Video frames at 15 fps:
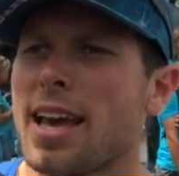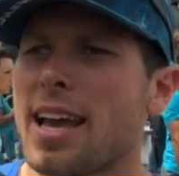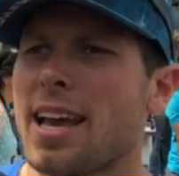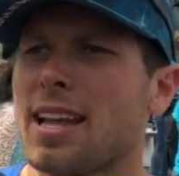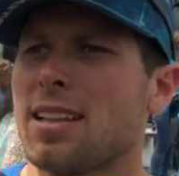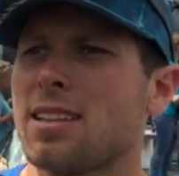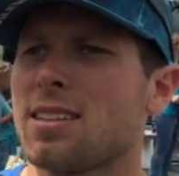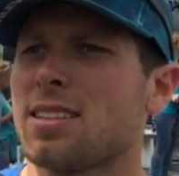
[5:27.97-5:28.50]

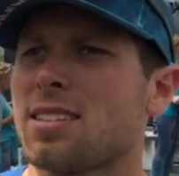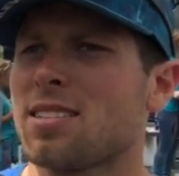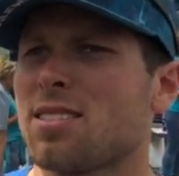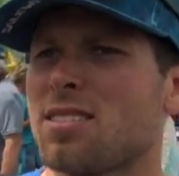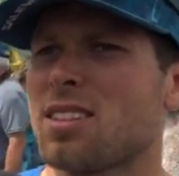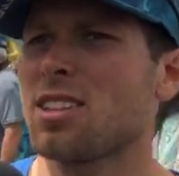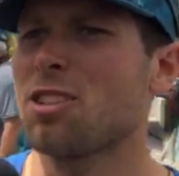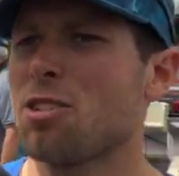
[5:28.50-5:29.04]
and
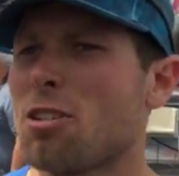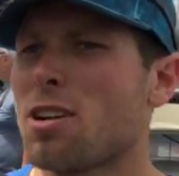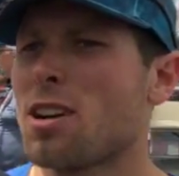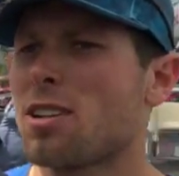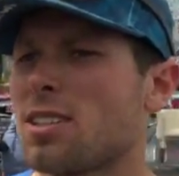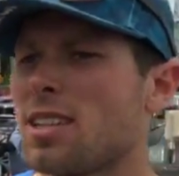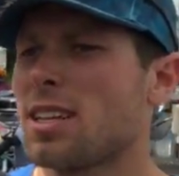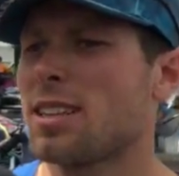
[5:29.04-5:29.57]
you
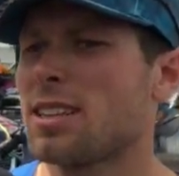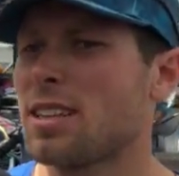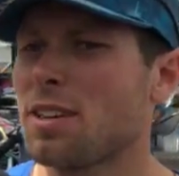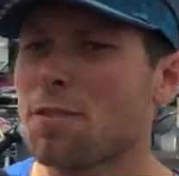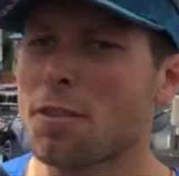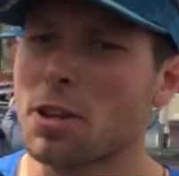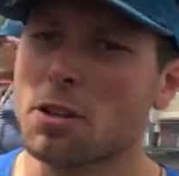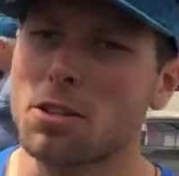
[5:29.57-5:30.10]
are on a
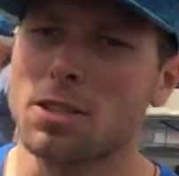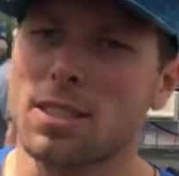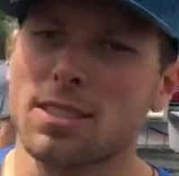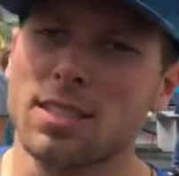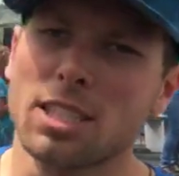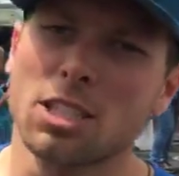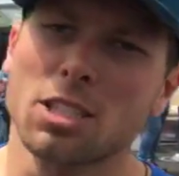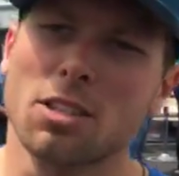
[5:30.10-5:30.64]
difficult
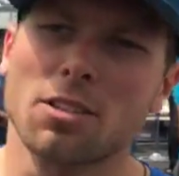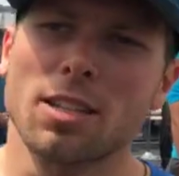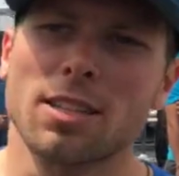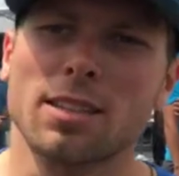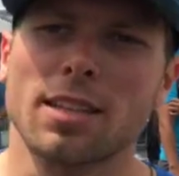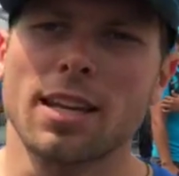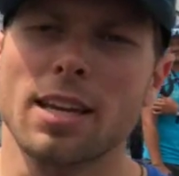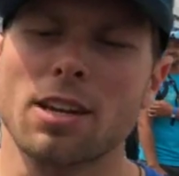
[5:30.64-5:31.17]
decision on a
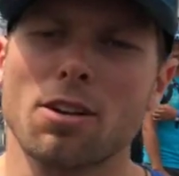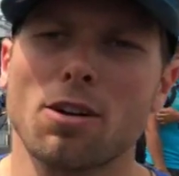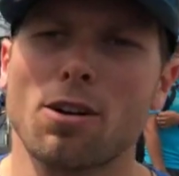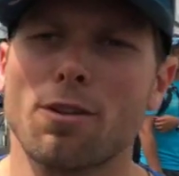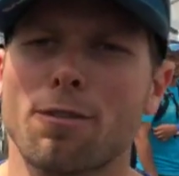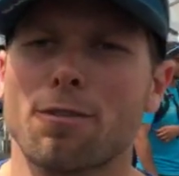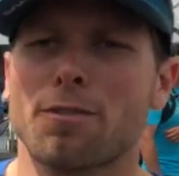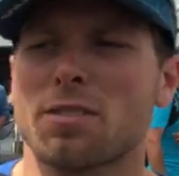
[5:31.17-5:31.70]

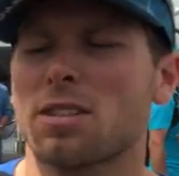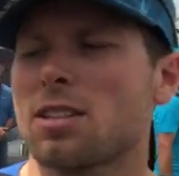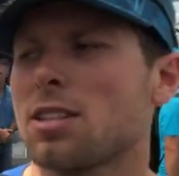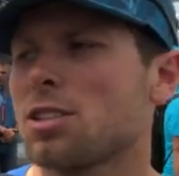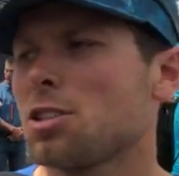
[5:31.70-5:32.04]
takeoff.